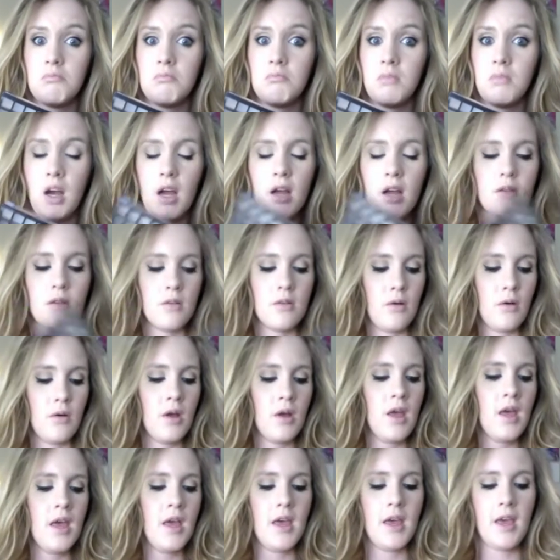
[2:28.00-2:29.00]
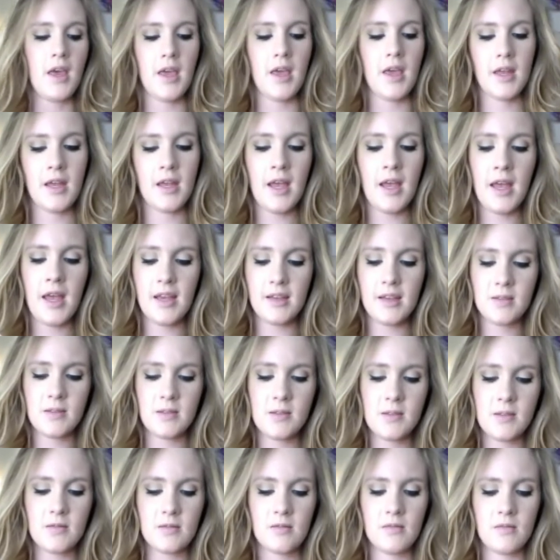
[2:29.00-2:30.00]
I don't know. It
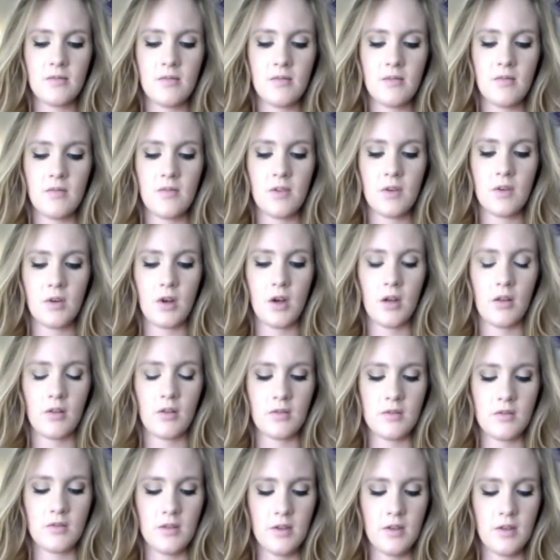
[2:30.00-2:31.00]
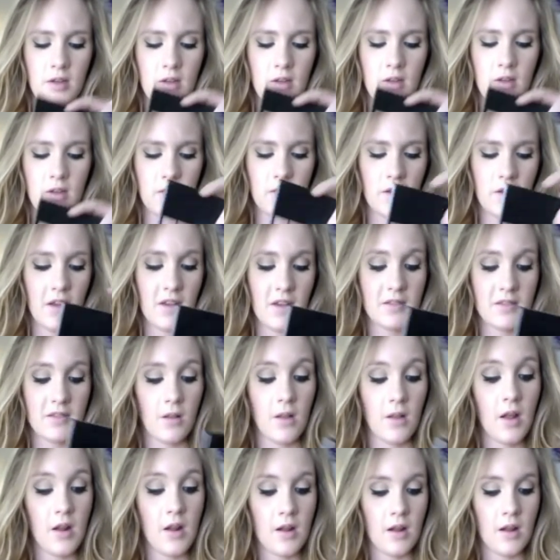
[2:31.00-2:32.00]
has a few colors in it. It has a
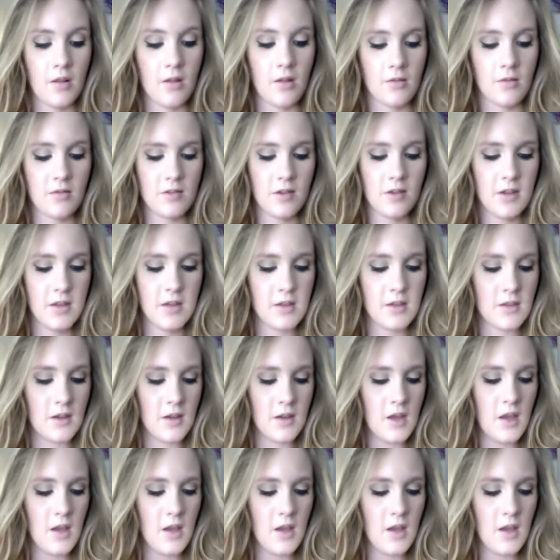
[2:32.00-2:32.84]
lot of colors in it.